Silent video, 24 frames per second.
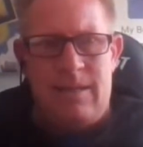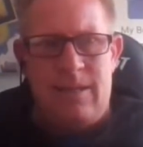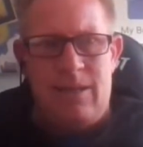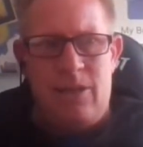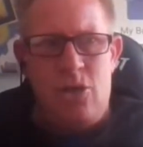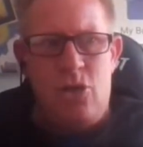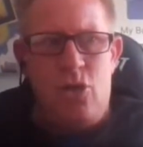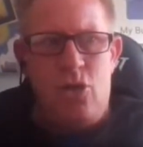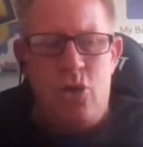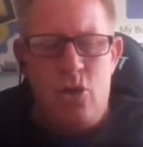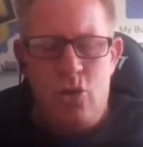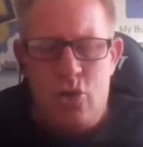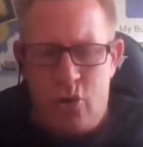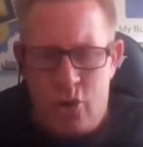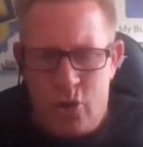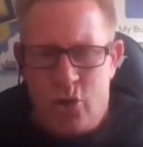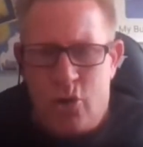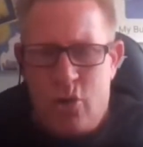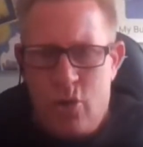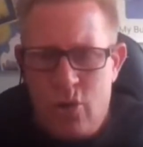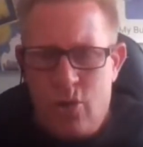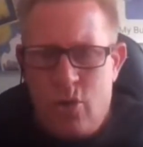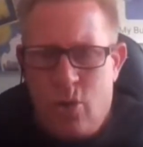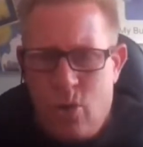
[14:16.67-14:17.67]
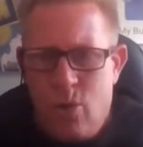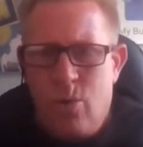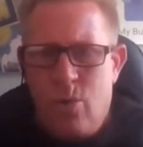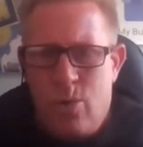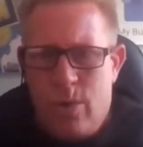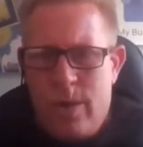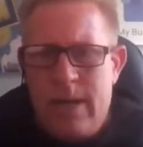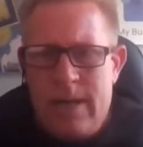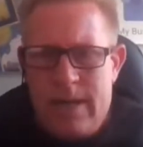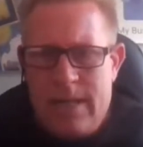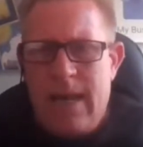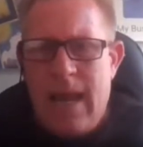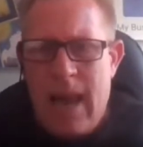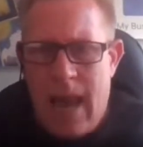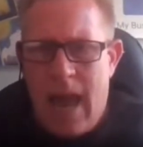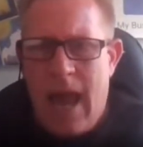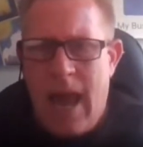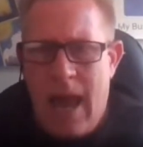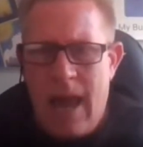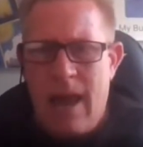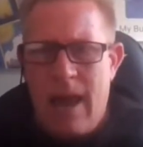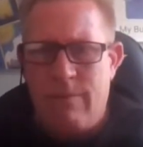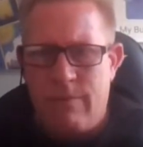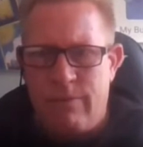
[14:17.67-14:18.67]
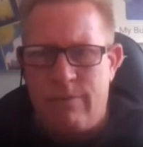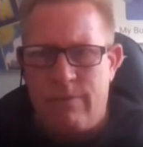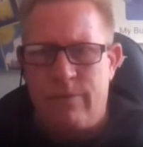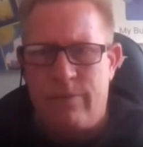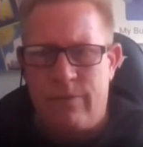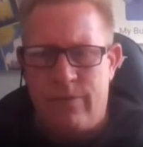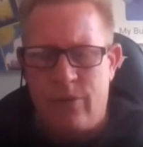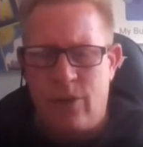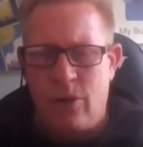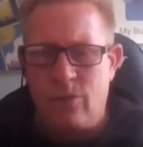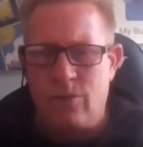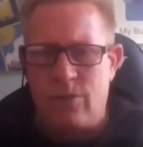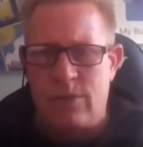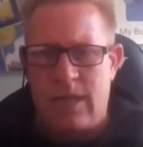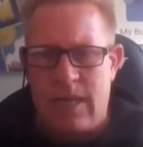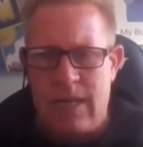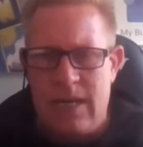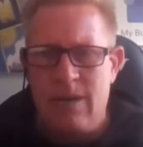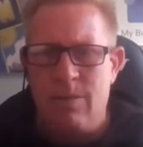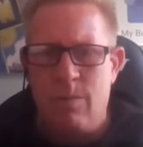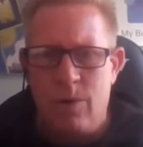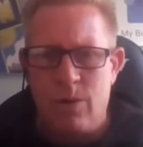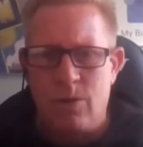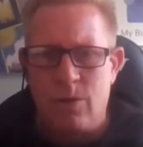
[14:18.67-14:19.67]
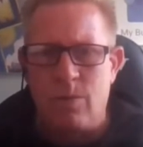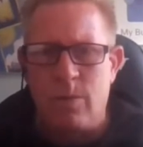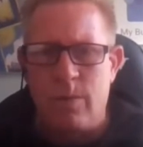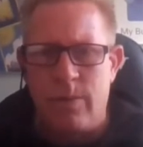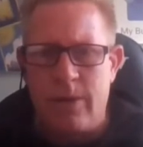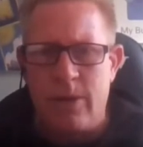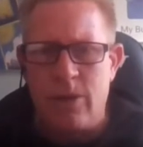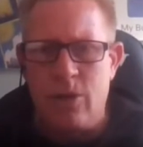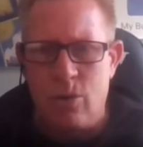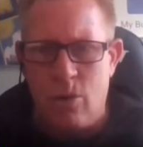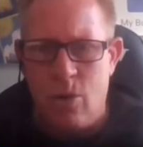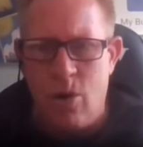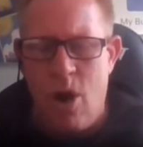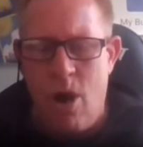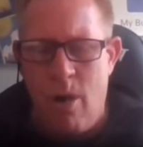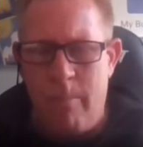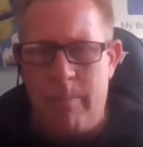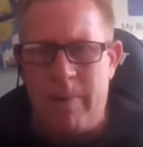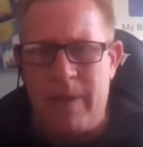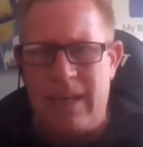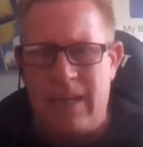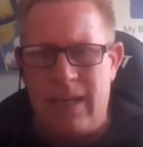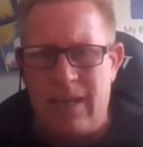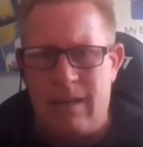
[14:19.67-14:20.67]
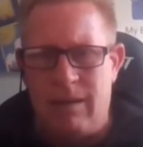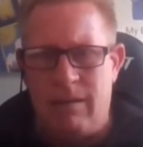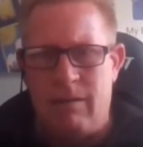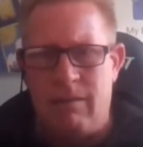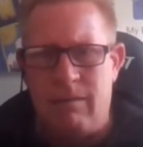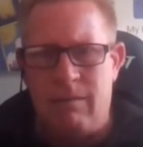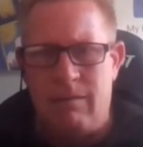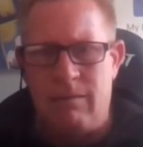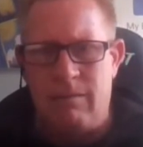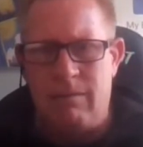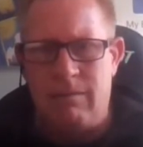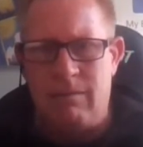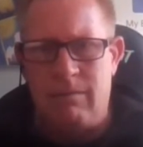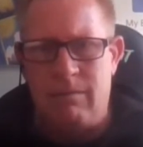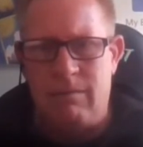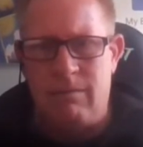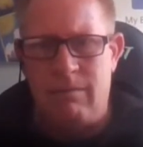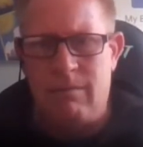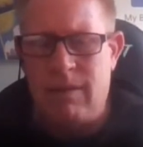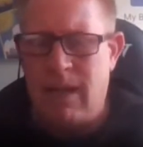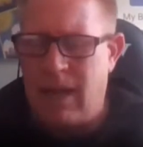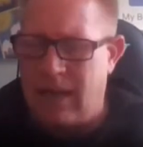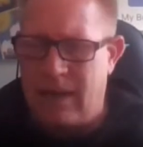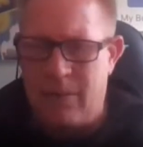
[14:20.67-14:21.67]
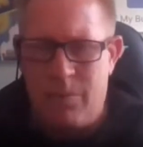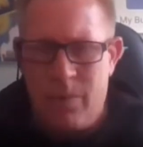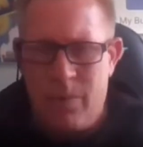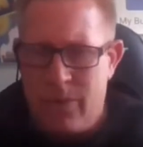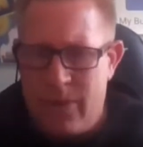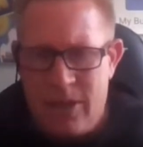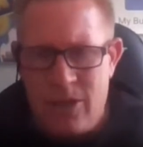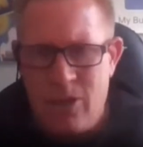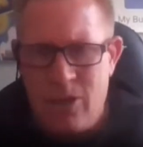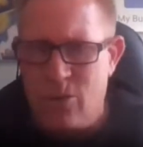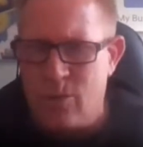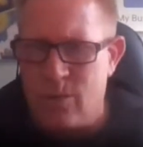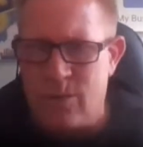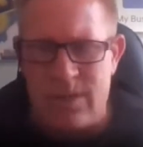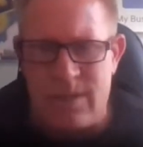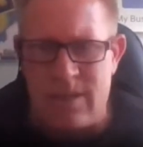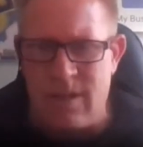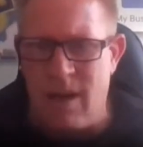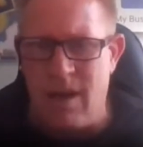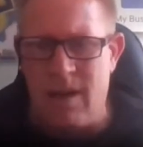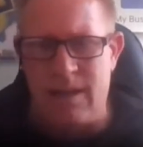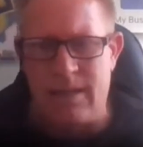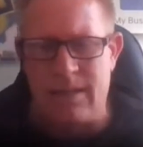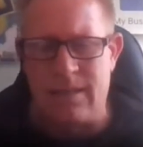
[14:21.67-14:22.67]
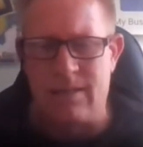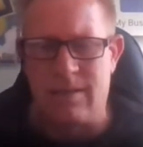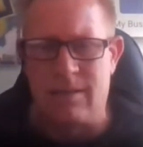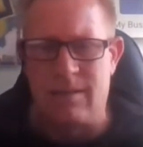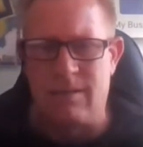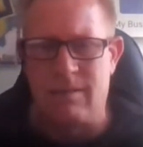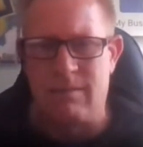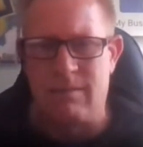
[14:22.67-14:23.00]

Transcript: you should already have those keywords within your copy, like within your site.